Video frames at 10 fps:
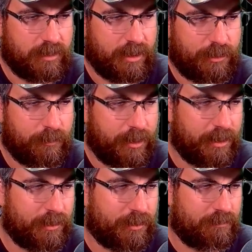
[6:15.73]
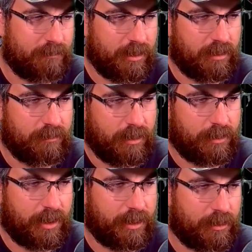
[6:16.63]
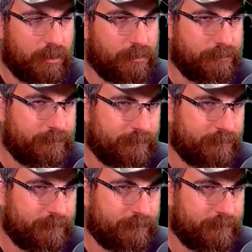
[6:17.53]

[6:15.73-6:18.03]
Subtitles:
This one here's, okay, cool.